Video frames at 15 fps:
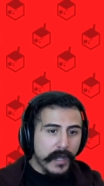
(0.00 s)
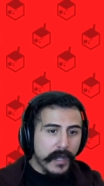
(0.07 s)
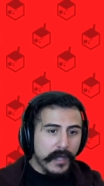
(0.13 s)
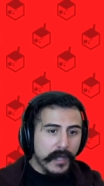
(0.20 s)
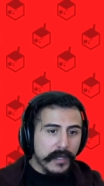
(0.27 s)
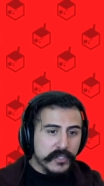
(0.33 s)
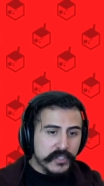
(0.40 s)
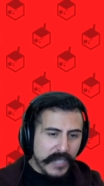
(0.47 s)

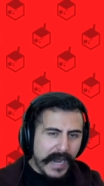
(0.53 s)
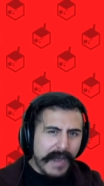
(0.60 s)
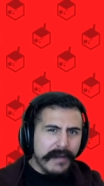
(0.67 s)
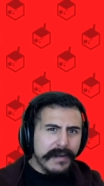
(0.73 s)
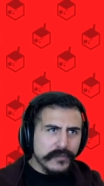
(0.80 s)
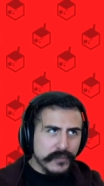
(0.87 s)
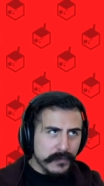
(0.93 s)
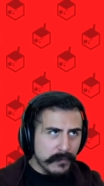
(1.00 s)
shout out
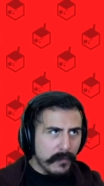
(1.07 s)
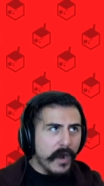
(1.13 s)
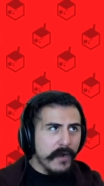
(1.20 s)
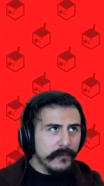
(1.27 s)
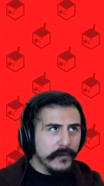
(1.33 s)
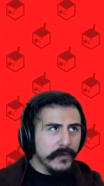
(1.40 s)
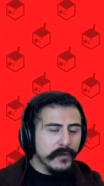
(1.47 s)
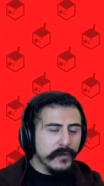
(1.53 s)
to
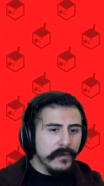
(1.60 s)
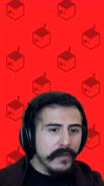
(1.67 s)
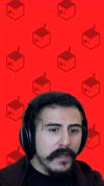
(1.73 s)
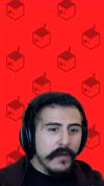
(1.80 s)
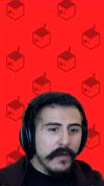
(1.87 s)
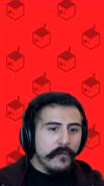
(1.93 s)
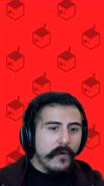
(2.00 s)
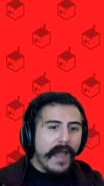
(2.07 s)
Marvel
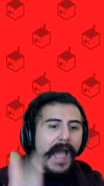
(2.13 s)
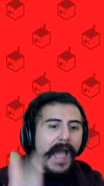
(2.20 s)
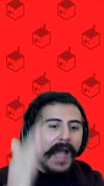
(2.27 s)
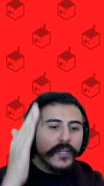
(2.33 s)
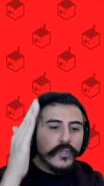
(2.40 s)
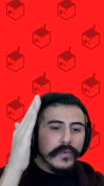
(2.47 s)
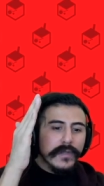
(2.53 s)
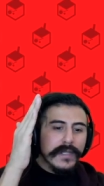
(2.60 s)
for
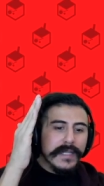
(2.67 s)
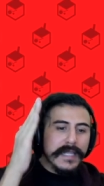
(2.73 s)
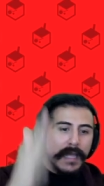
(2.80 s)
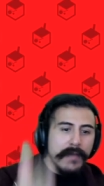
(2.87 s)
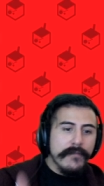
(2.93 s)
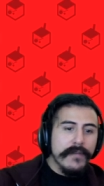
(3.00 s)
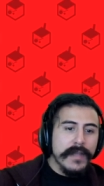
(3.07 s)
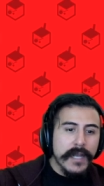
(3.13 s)
actually
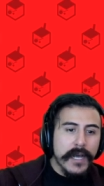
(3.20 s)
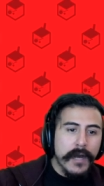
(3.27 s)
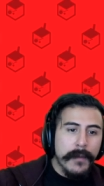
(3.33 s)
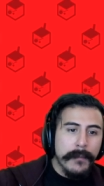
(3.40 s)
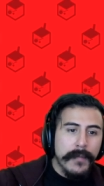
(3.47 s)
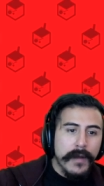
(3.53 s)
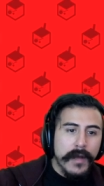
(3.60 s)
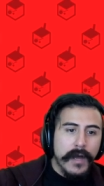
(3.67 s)
giving them
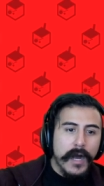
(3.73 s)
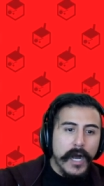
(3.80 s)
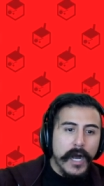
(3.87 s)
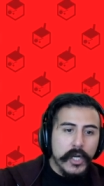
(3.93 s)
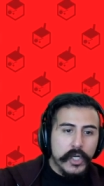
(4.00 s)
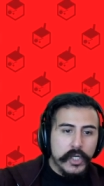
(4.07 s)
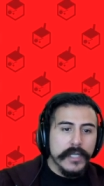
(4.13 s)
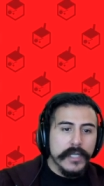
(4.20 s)
a
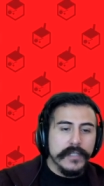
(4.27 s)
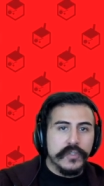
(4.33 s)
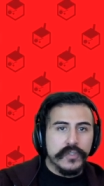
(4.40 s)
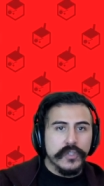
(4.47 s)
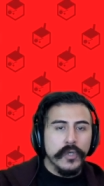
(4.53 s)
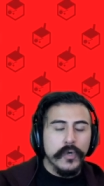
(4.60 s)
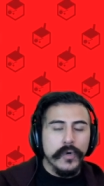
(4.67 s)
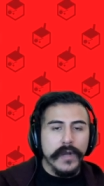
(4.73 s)
good
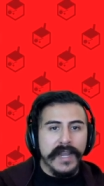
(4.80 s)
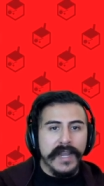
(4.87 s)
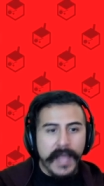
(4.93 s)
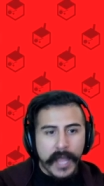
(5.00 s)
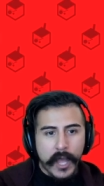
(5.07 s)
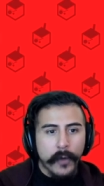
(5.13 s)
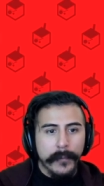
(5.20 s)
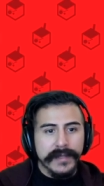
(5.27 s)
suit and
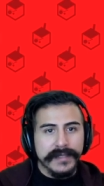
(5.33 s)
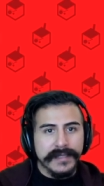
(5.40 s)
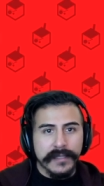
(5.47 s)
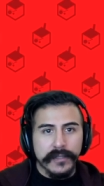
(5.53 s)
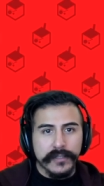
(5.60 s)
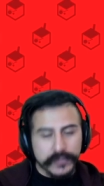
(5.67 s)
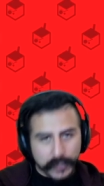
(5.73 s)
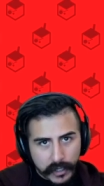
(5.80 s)
helmet that looks
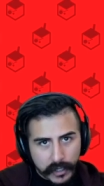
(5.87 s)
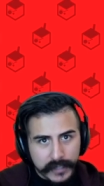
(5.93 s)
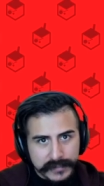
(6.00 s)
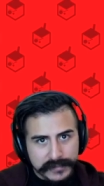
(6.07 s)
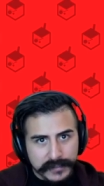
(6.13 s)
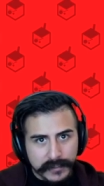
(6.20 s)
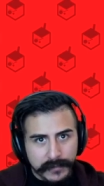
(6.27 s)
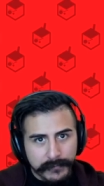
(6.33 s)

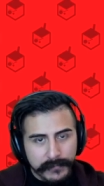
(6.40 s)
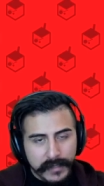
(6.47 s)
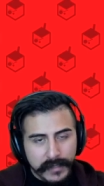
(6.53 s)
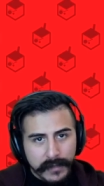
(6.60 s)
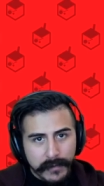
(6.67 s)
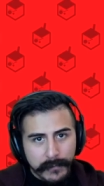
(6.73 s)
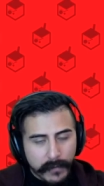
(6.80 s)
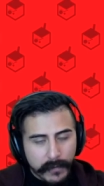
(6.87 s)
awesome.
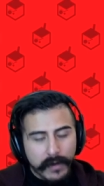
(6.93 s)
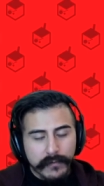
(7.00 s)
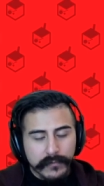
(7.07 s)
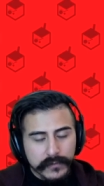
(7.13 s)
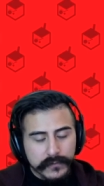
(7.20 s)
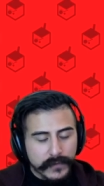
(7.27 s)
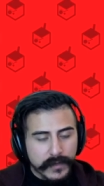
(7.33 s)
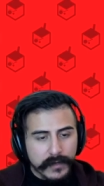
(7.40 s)
Marvel's
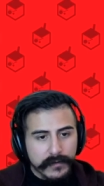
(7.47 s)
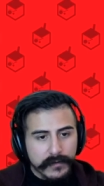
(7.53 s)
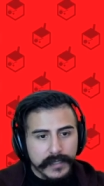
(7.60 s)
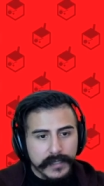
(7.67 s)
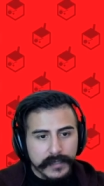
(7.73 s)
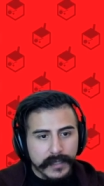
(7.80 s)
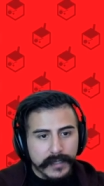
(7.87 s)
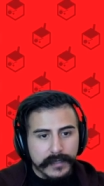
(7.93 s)
very,
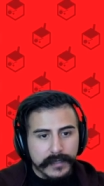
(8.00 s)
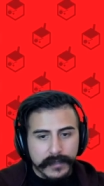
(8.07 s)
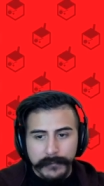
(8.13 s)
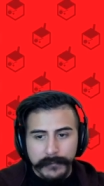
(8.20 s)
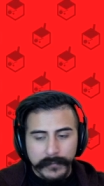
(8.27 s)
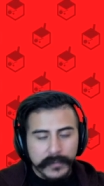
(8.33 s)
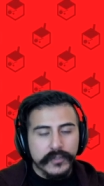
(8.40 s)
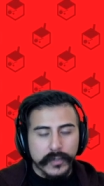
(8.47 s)
like,
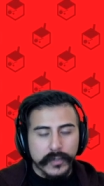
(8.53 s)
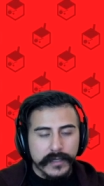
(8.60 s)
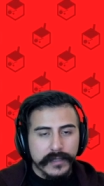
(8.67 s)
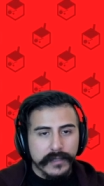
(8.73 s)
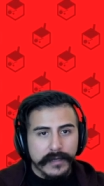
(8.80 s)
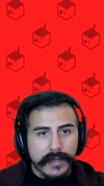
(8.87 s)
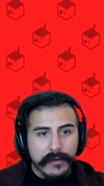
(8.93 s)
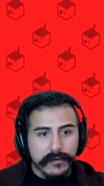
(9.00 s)
majority of their
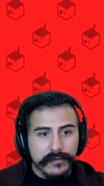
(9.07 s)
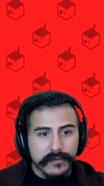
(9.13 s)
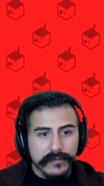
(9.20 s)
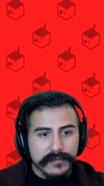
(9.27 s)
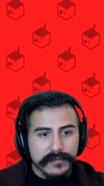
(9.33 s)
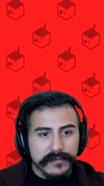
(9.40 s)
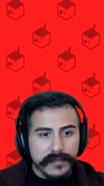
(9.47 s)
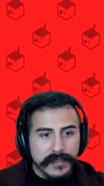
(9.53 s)
characters,
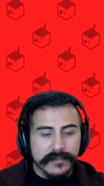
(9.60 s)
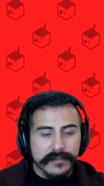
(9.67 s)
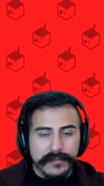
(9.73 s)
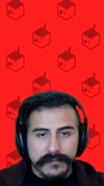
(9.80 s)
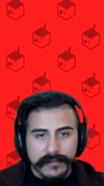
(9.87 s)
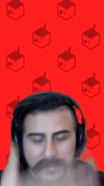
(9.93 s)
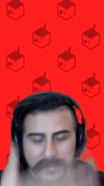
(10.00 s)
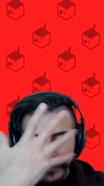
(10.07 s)
they just, they
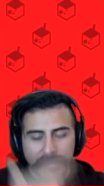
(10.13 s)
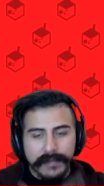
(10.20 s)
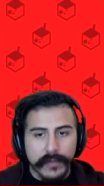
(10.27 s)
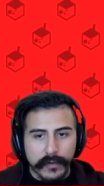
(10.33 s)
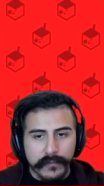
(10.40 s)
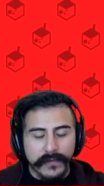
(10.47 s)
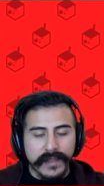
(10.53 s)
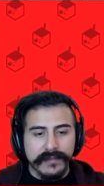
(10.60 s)
save their
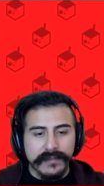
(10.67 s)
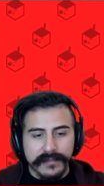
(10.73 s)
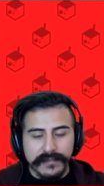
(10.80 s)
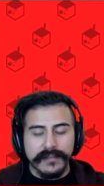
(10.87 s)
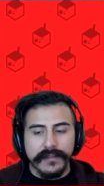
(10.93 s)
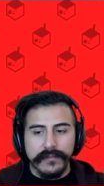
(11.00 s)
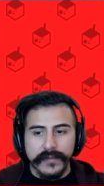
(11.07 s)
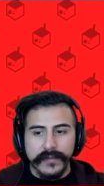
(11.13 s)
face and stuff
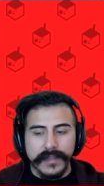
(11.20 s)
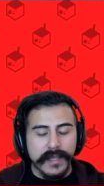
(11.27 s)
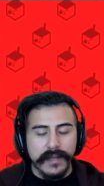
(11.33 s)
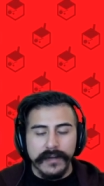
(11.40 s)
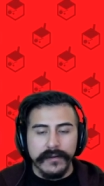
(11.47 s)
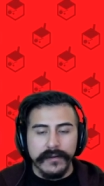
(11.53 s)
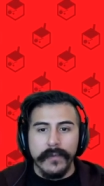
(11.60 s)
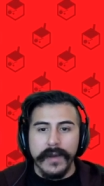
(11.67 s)
like that. I don't know
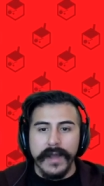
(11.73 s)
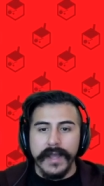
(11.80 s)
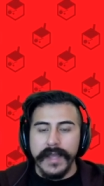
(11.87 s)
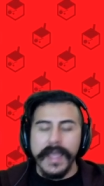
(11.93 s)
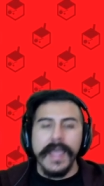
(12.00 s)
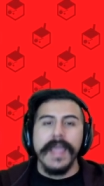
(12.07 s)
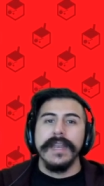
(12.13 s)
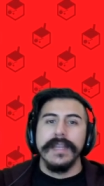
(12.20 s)
why. I
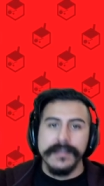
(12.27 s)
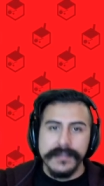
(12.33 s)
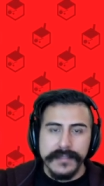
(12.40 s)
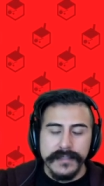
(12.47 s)
hate it.